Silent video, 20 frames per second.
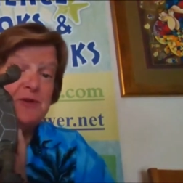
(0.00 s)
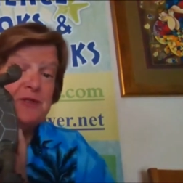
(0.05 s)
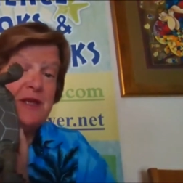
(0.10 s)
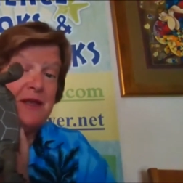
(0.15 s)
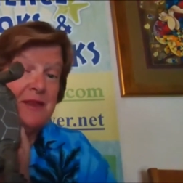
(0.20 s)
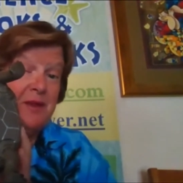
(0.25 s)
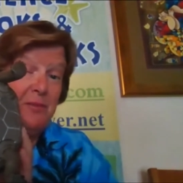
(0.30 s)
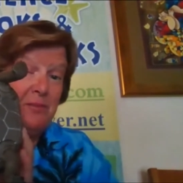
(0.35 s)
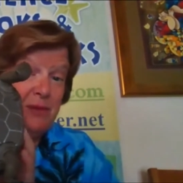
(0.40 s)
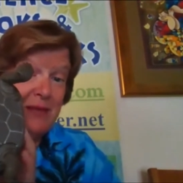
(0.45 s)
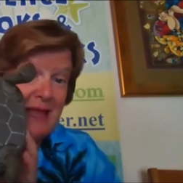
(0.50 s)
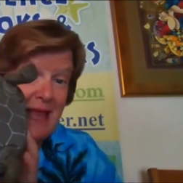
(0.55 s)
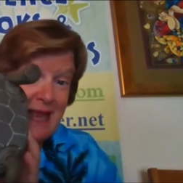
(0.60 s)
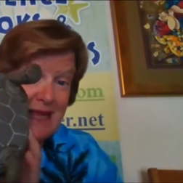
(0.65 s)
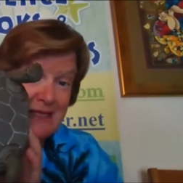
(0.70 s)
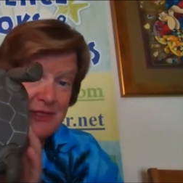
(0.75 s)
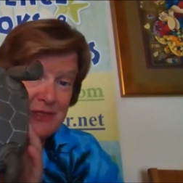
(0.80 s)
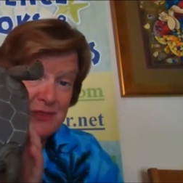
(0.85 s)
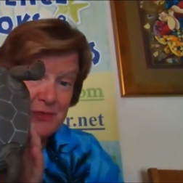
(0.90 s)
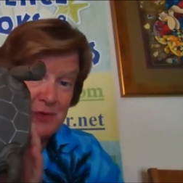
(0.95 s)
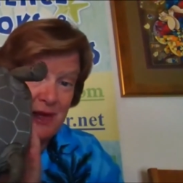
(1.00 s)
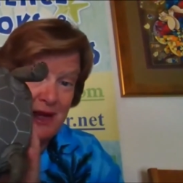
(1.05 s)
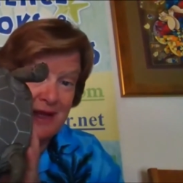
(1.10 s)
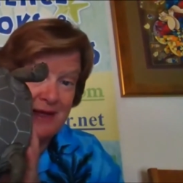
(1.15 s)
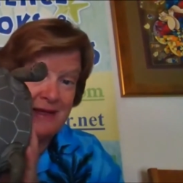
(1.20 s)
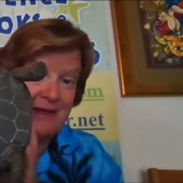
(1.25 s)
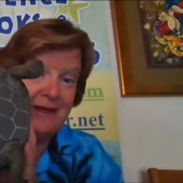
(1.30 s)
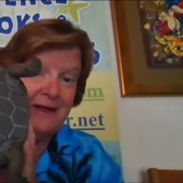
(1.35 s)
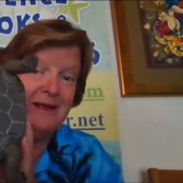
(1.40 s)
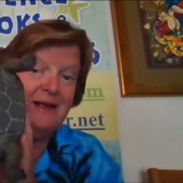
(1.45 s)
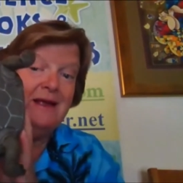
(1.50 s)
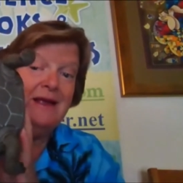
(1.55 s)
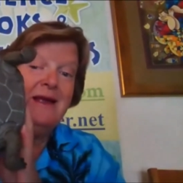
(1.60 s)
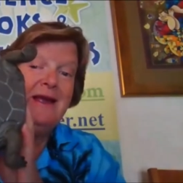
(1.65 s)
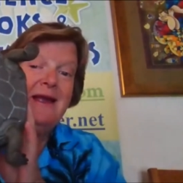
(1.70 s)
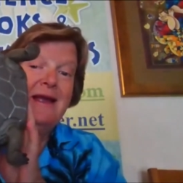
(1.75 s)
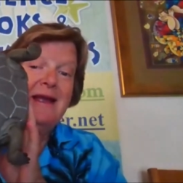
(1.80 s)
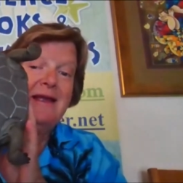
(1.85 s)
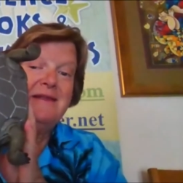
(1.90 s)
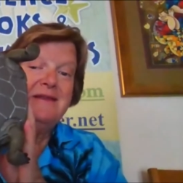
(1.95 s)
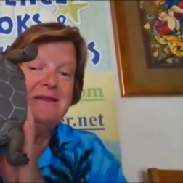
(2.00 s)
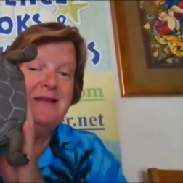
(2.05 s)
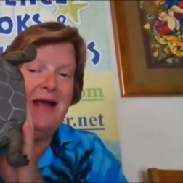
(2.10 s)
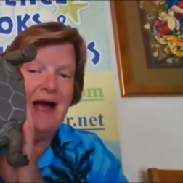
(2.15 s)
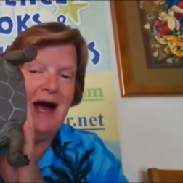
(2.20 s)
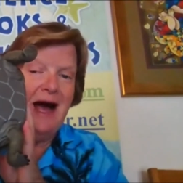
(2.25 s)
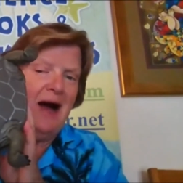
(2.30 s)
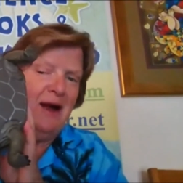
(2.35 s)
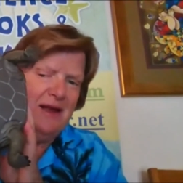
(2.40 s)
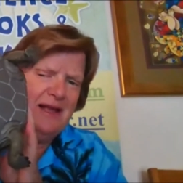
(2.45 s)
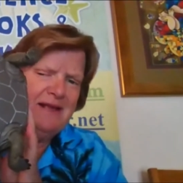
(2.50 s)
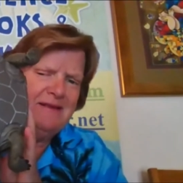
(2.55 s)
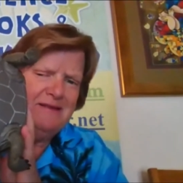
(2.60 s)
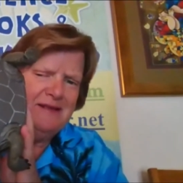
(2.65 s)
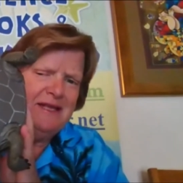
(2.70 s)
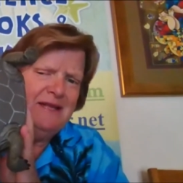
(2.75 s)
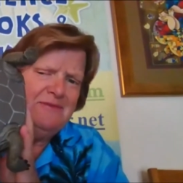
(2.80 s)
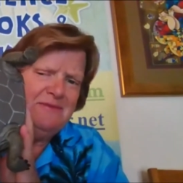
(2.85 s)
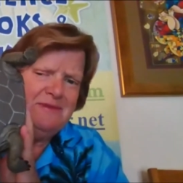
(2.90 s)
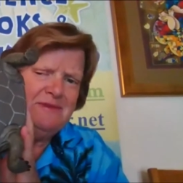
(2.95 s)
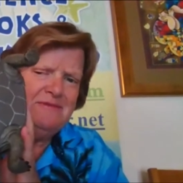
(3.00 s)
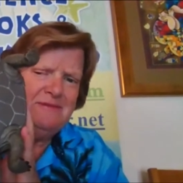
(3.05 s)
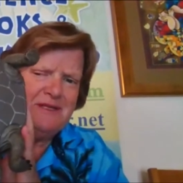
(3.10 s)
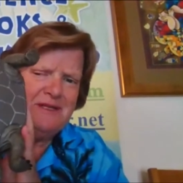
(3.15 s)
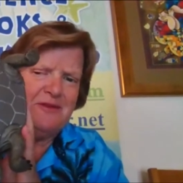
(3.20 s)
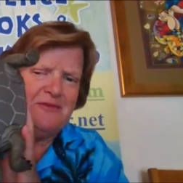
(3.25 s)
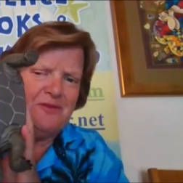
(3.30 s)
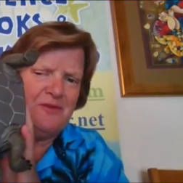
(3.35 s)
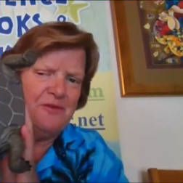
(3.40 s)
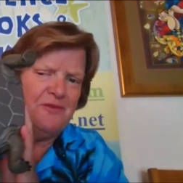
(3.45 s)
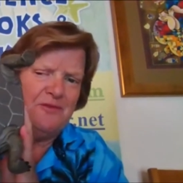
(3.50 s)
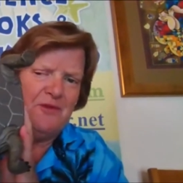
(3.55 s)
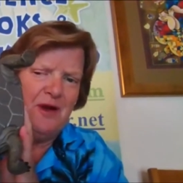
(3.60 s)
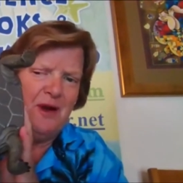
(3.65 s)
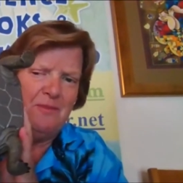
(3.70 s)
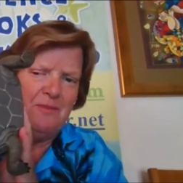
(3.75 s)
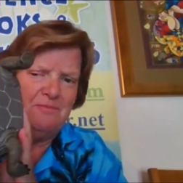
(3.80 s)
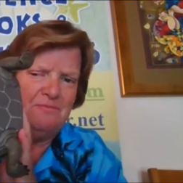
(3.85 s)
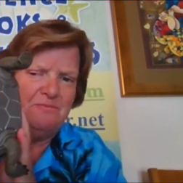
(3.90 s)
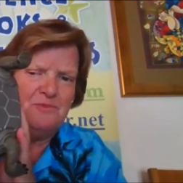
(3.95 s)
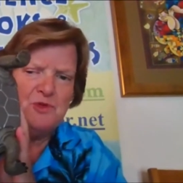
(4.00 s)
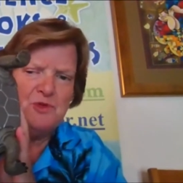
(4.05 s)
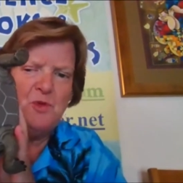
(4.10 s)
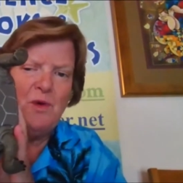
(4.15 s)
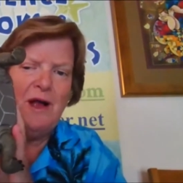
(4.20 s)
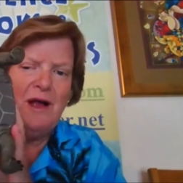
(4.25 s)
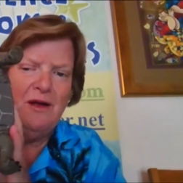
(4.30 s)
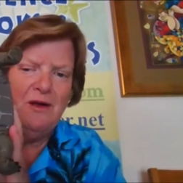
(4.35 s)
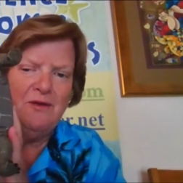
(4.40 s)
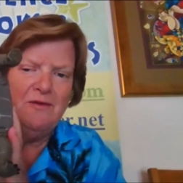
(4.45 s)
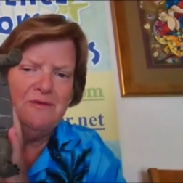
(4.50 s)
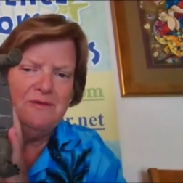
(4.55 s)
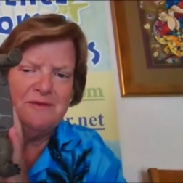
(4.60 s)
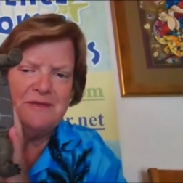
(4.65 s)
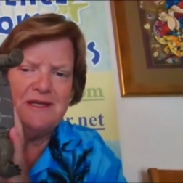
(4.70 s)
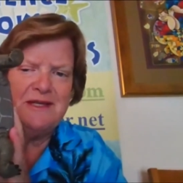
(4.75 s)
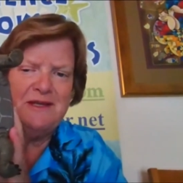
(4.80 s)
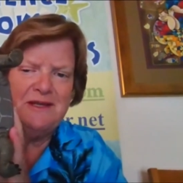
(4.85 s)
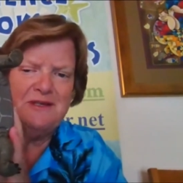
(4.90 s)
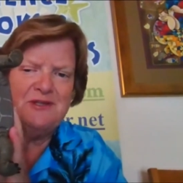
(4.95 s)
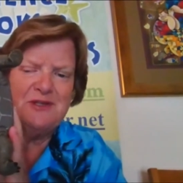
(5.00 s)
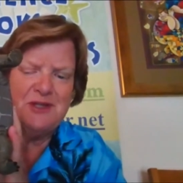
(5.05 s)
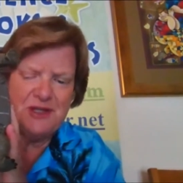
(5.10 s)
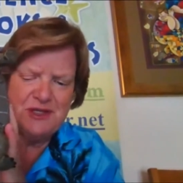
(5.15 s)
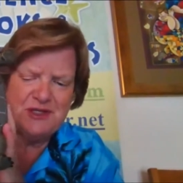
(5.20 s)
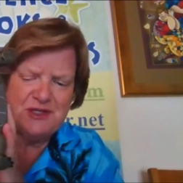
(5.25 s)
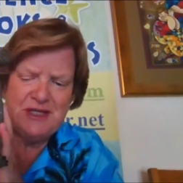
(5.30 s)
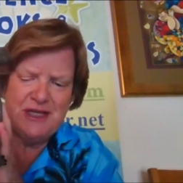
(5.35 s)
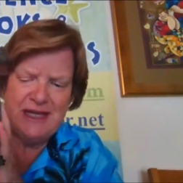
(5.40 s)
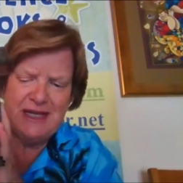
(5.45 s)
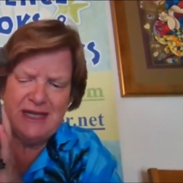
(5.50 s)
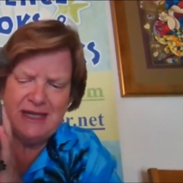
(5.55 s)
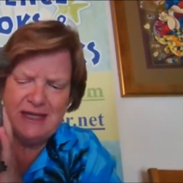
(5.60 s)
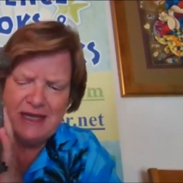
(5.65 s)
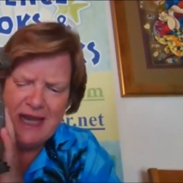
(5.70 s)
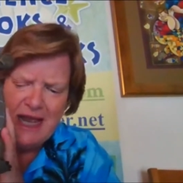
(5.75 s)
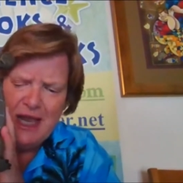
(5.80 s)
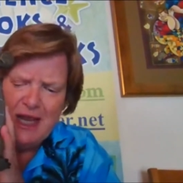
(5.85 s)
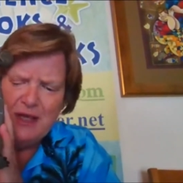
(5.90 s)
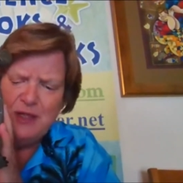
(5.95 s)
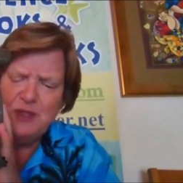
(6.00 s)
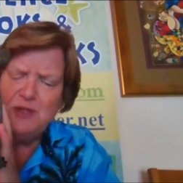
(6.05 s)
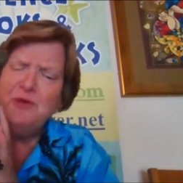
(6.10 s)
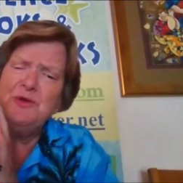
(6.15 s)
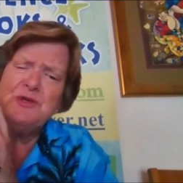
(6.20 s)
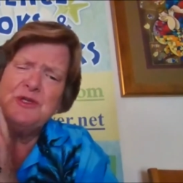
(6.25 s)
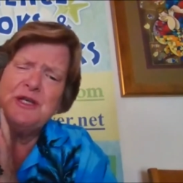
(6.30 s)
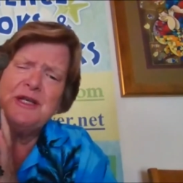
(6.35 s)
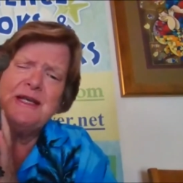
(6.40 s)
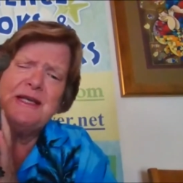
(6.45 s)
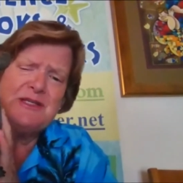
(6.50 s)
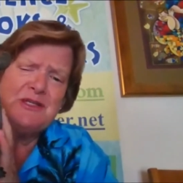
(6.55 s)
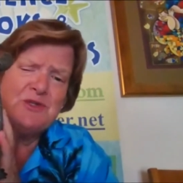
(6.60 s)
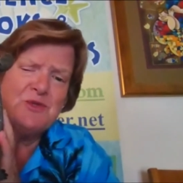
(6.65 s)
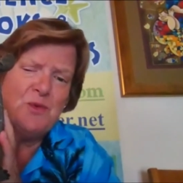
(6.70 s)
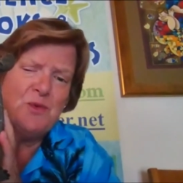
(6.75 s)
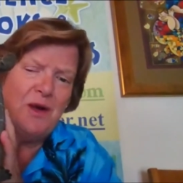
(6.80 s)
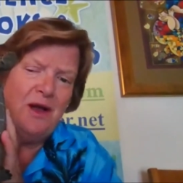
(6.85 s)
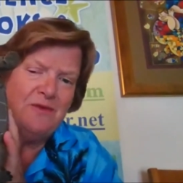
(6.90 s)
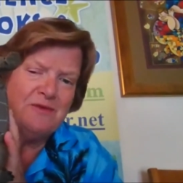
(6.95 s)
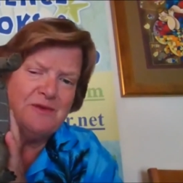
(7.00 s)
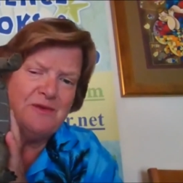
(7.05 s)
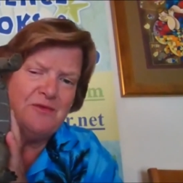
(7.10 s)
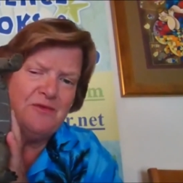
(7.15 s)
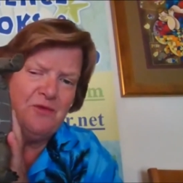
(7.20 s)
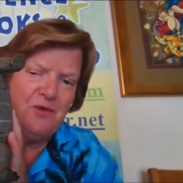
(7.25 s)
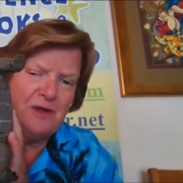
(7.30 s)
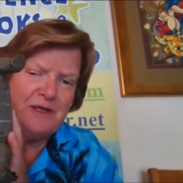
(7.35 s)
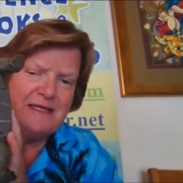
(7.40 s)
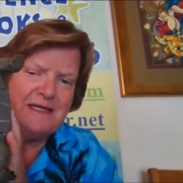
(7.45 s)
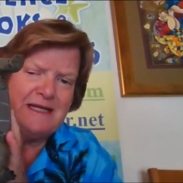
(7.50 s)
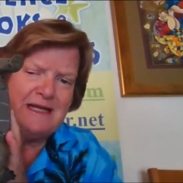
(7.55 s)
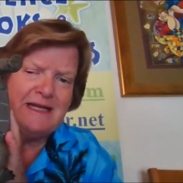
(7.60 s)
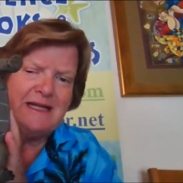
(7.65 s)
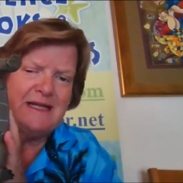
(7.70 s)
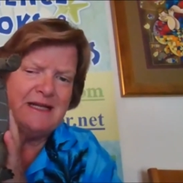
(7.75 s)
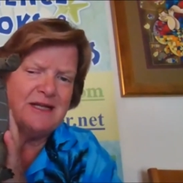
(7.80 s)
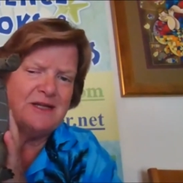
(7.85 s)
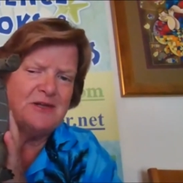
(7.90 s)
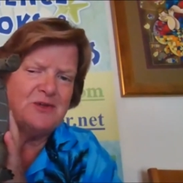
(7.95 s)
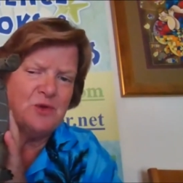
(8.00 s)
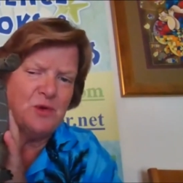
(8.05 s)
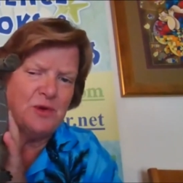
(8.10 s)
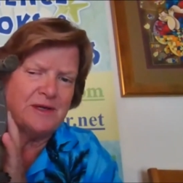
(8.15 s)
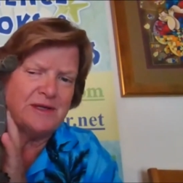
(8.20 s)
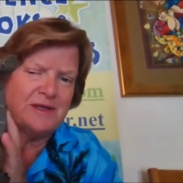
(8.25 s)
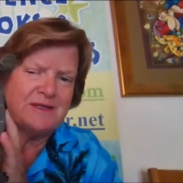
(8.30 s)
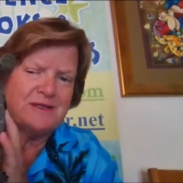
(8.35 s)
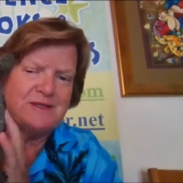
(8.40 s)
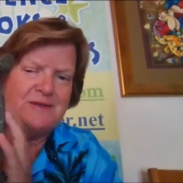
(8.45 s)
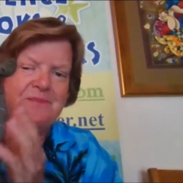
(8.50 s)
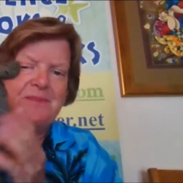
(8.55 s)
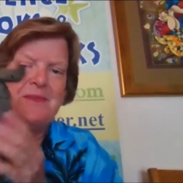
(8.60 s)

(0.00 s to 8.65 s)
on the plastron can differ from 12 to 16. Usually it's 12 to 14 in a tortoise,